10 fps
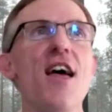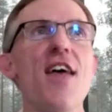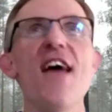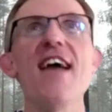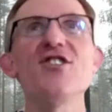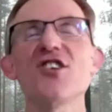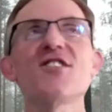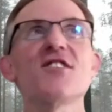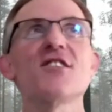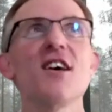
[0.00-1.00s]
they
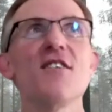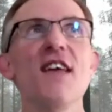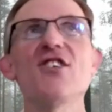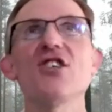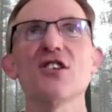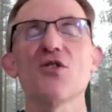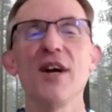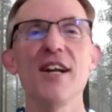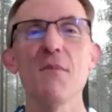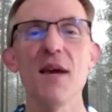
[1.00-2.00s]
just
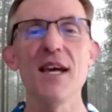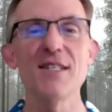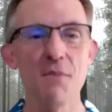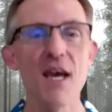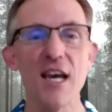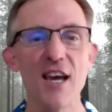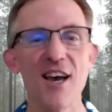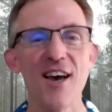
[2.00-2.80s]
greeted me as me.